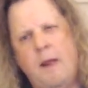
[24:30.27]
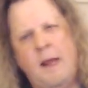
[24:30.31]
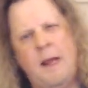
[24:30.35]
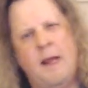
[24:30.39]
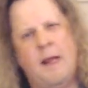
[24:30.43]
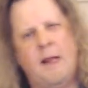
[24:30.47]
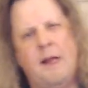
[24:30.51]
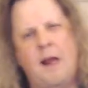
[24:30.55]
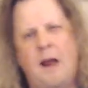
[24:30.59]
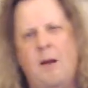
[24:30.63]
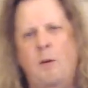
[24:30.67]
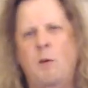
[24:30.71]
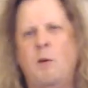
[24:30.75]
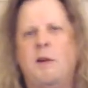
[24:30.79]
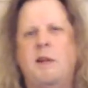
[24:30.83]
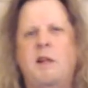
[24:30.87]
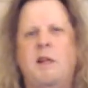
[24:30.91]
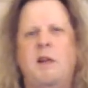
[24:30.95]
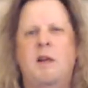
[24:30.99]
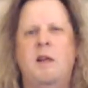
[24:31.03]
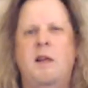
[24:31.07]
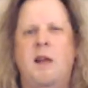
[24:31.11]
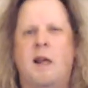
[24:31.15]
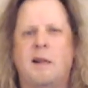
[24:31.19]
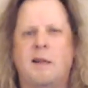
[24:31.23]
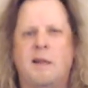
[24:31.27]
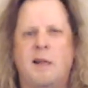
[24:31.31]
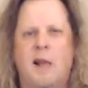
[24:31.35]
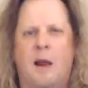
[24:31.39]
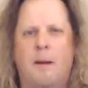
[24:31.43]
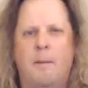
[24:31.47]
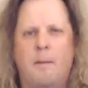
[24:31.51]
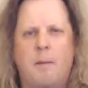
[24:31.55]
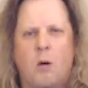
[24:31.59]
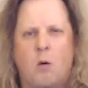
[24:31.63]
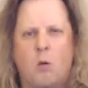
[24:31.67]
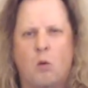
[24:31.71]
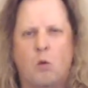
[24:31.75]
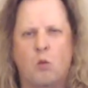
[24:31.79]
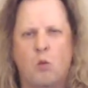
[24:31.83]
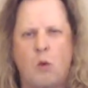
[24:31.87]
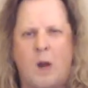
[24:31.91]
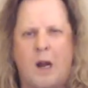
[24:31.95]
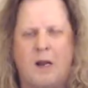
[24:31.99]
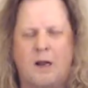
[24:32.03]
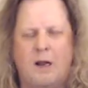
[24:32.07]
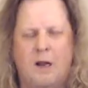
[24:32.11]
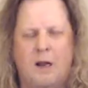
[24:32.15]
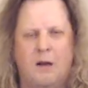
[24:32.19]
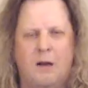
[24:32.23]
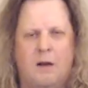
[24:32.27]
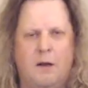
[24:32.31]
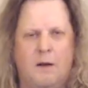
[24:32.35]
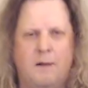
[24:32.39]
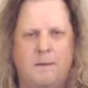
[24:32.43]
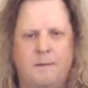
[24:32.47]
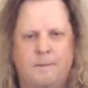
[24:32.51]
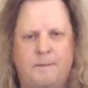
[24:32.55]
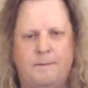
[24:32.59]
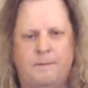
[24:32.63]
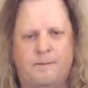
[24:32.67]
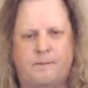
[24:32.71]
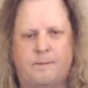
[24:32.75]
And I will see you next time. Rock on.